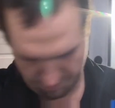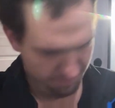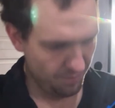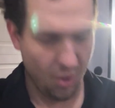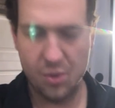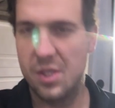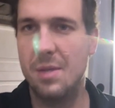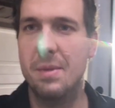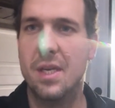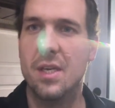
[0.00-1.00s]

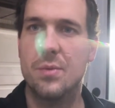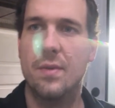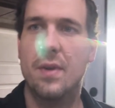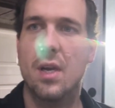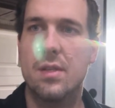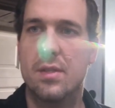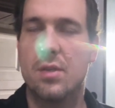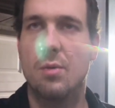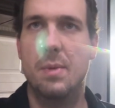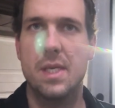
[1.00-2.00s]
mostly because we've gotten
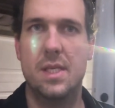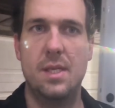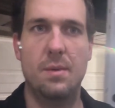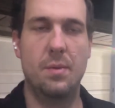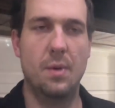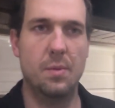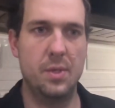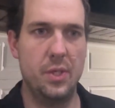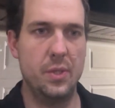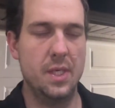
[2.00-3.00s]
so busy with what we're
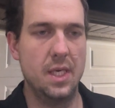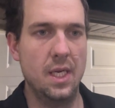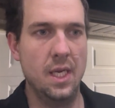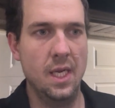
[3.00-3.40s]
doing.